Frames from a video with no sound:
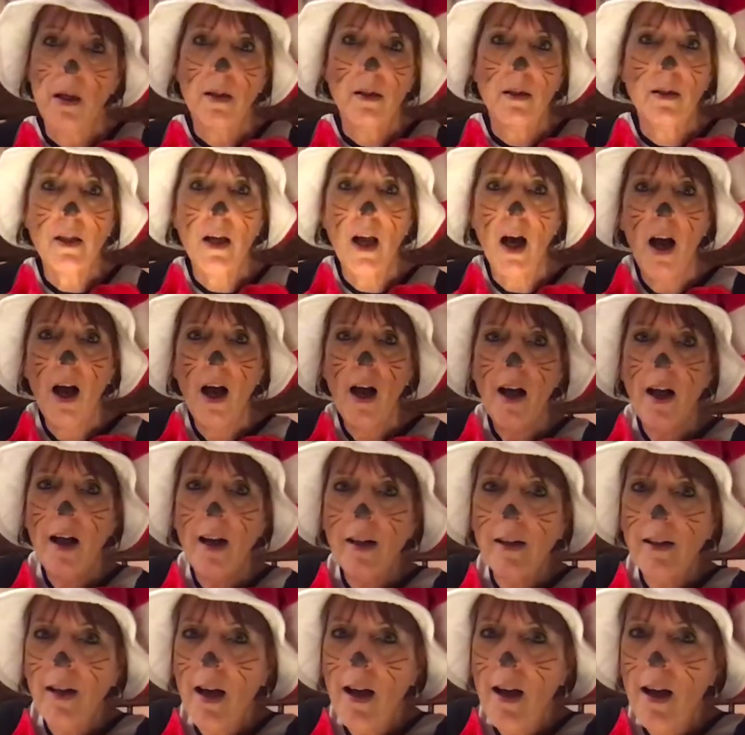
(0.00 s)

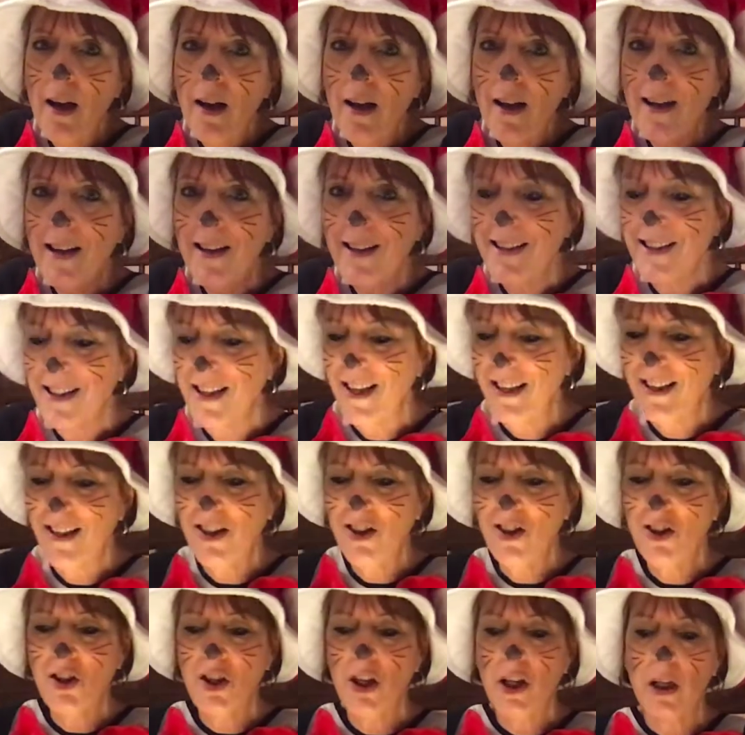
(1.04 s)
Not I, said the
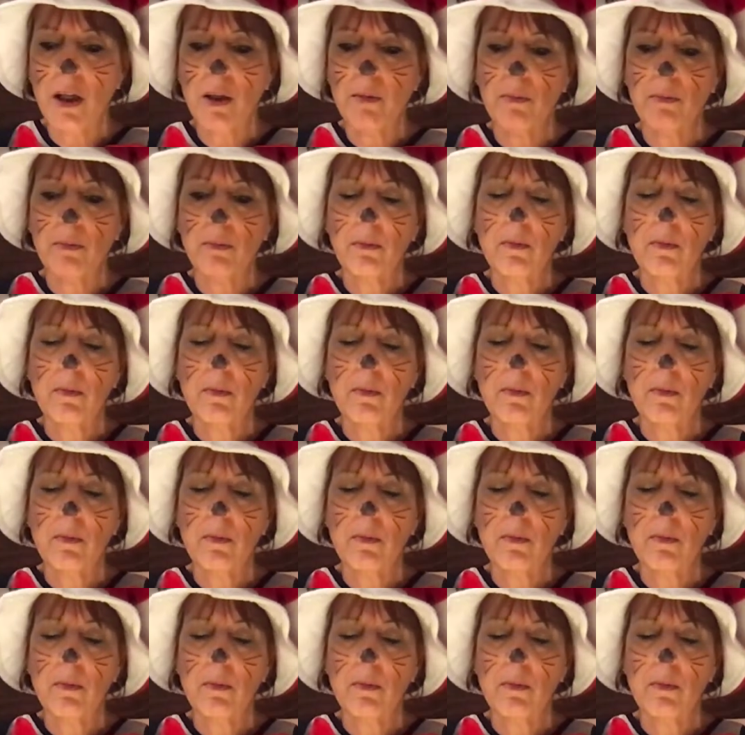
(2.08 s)
sheep.